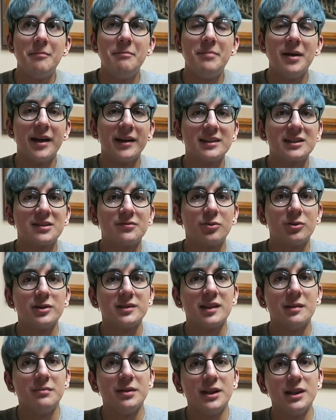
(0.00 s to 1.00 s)
best for
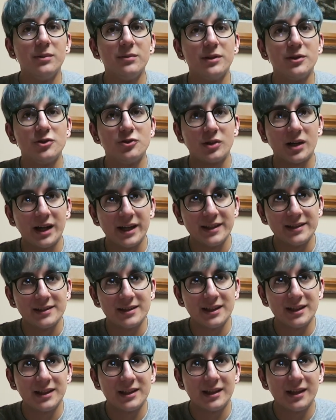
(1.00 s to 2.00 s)
somebody with dry
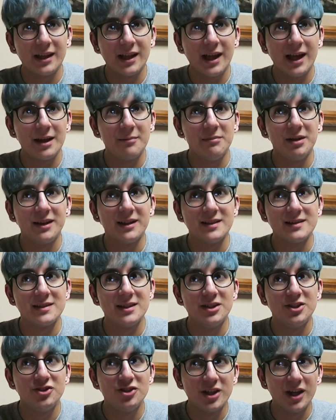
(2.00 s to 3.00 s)
skin because
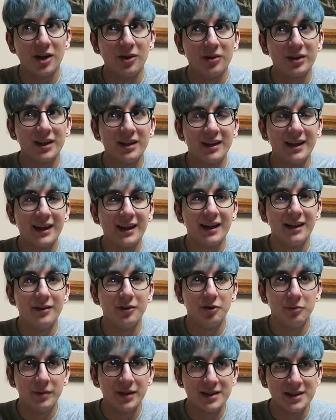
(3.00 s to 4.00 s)
the gel can get a
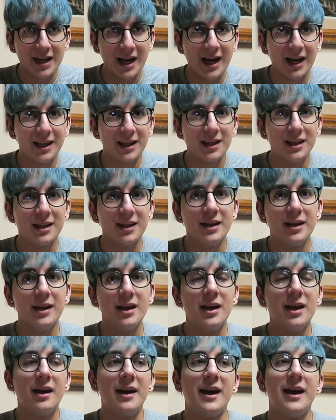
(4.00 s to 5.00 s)
little bit tacky.
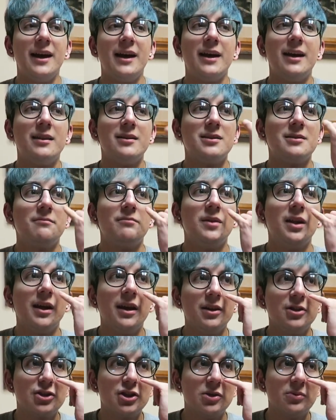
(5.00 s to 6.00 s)
And
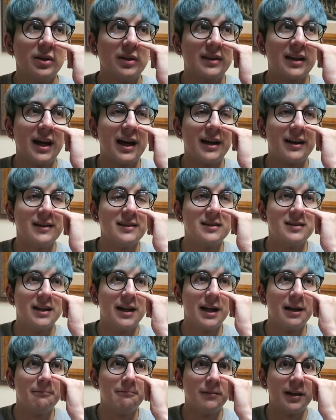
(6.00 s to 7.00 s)
the issue with that is
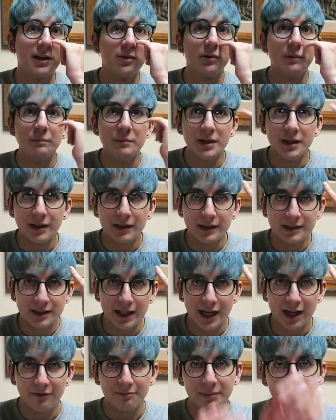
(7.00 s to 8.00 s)
that, like with me, because
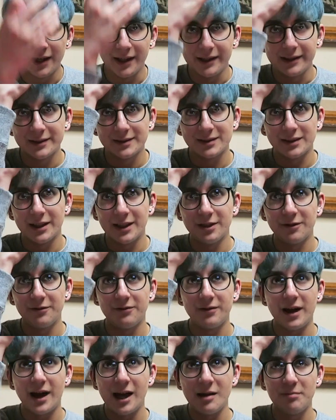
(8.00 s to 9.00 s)
I have bangs, if
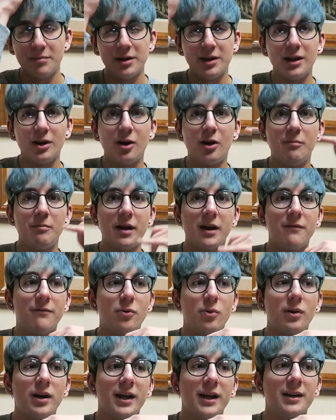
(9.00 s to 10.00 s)
I put it on my
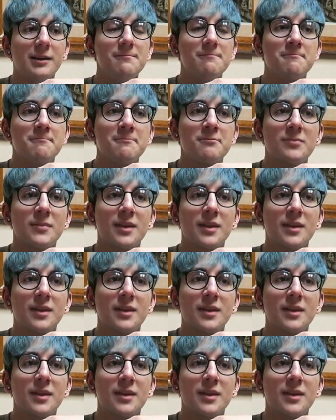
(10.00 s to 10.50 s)
forehead,